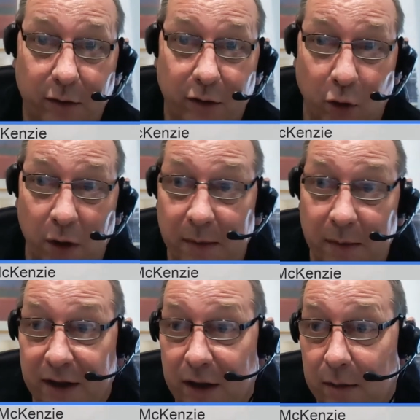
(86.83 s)
join me,
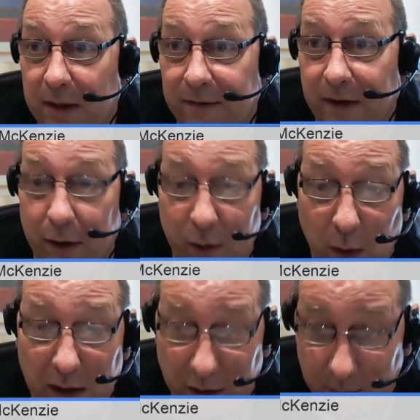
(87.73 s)
then you'd be very
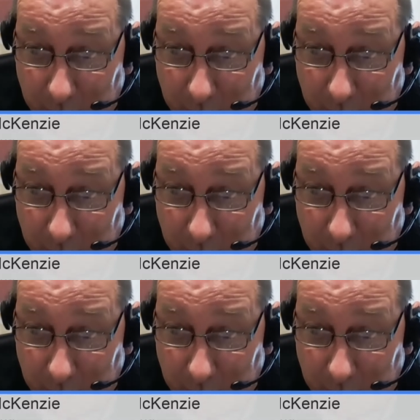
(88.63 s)
welcome.